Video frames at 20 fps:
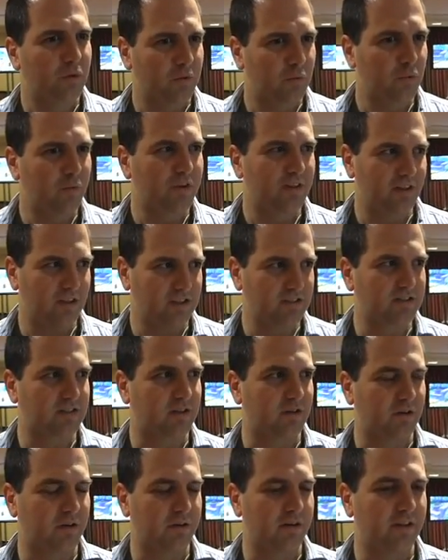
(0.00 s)
We think
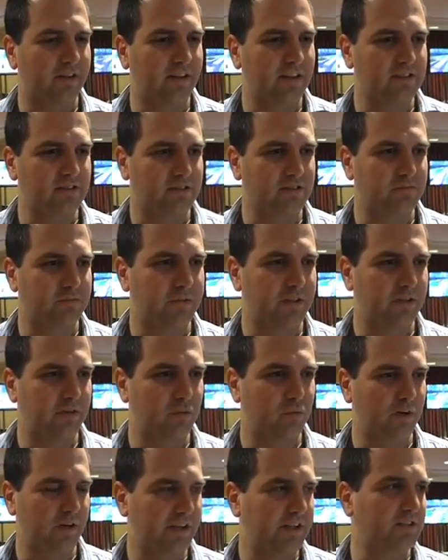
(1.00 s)
so, and that's
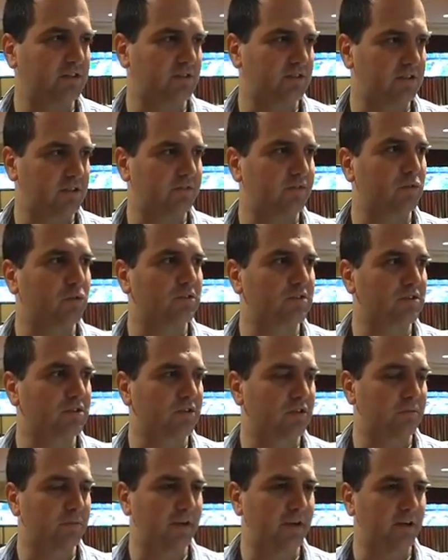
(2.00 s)
been really interesting for us
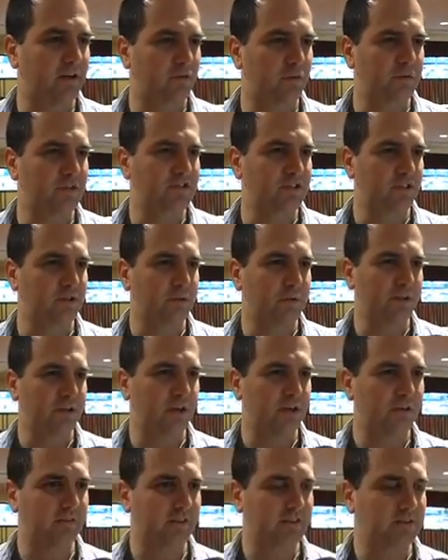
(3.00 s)
during beta. Originally, we
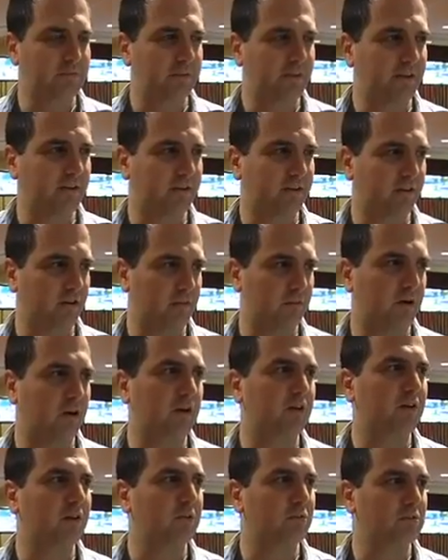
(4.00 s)
kind of expected that our
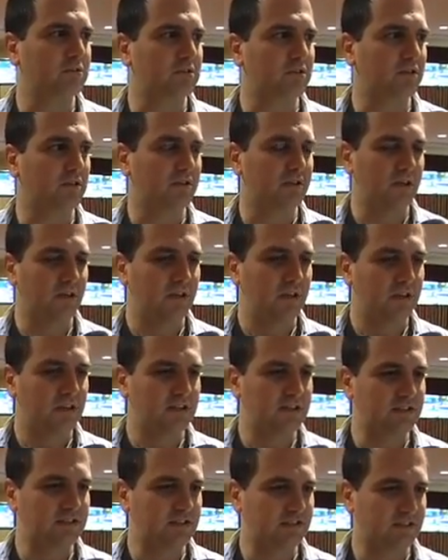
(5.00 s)
market was going to
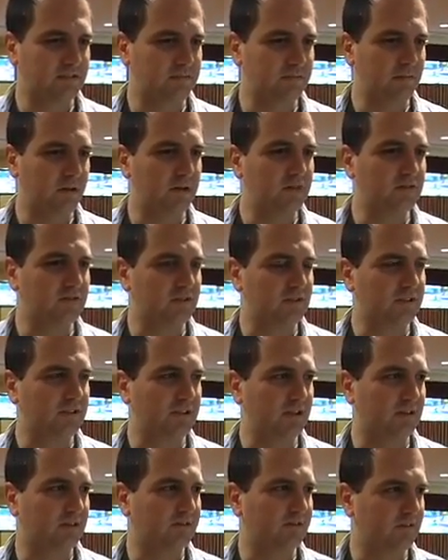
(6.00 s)
consist
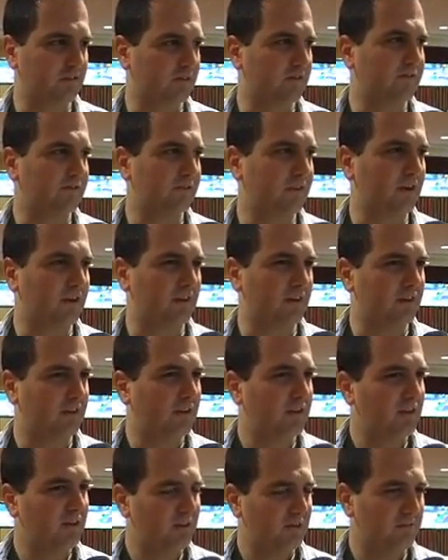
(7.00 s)
mostly of kind of
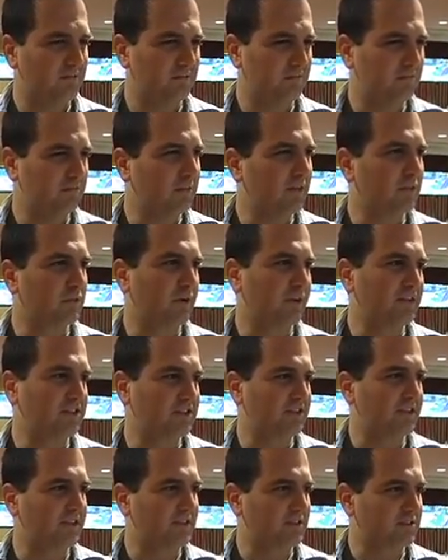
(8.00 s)

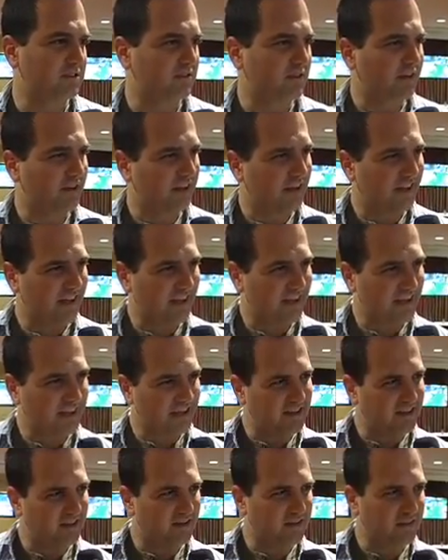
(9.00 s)
mid-range kids, so kind of
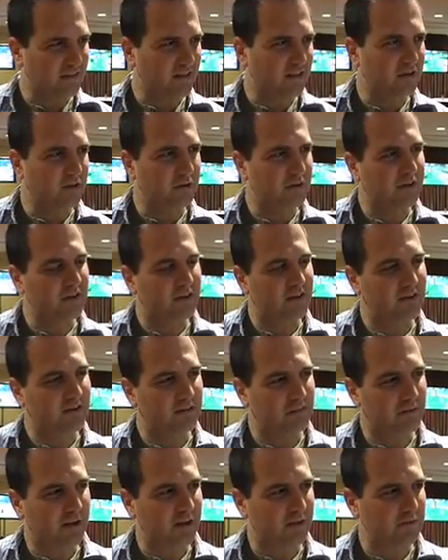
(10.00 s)
8 on the low end
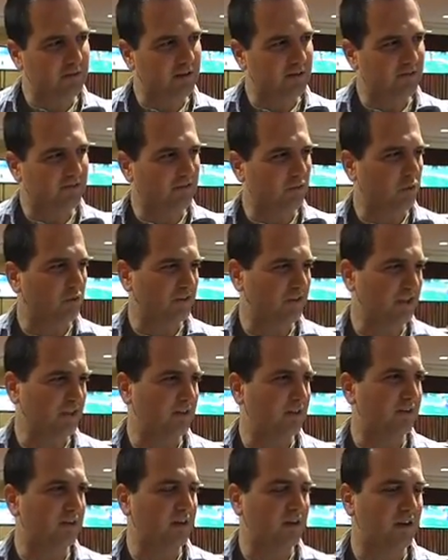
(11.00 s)
and maybe
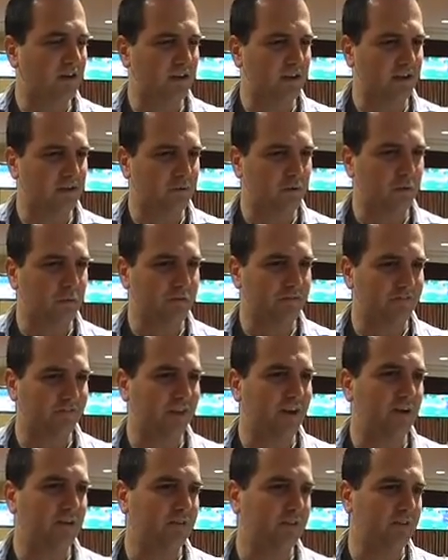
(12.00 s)
14 on the high end. What we
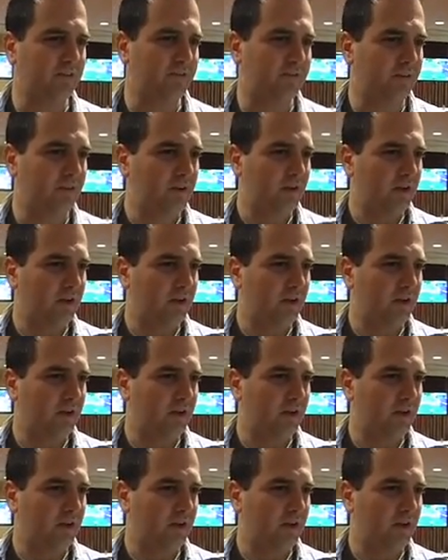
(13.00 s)
found is